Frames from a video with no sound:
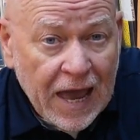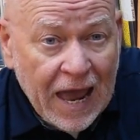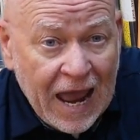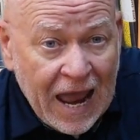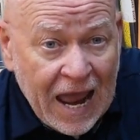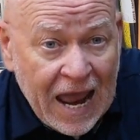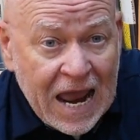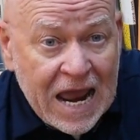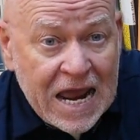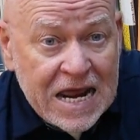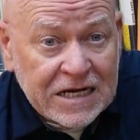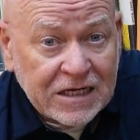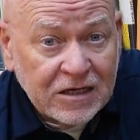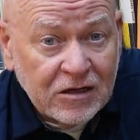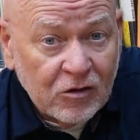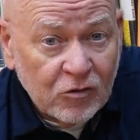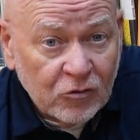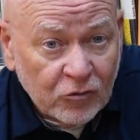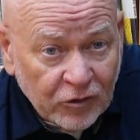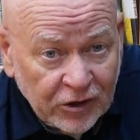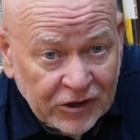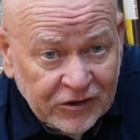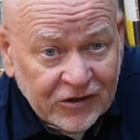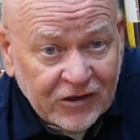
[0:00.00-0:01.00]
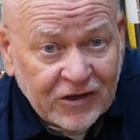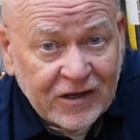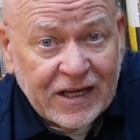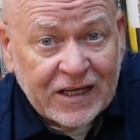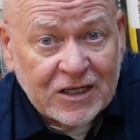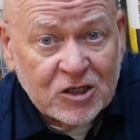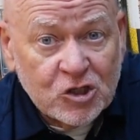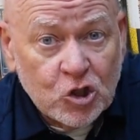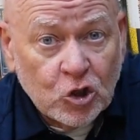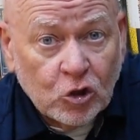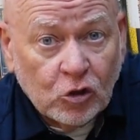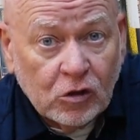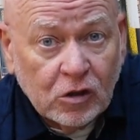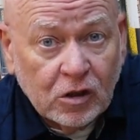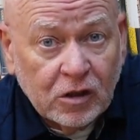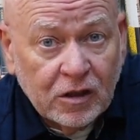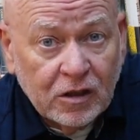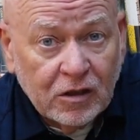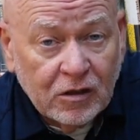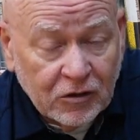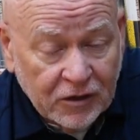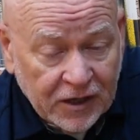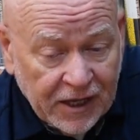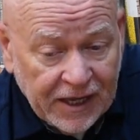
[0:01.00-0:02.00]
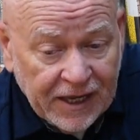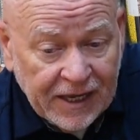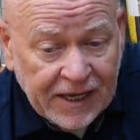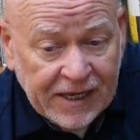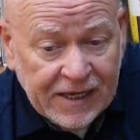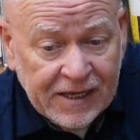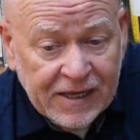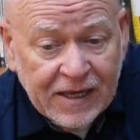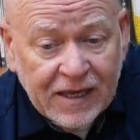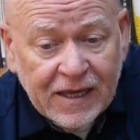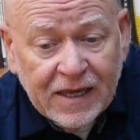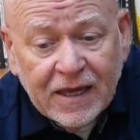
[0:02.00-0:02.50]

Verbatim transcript: and residential, okay?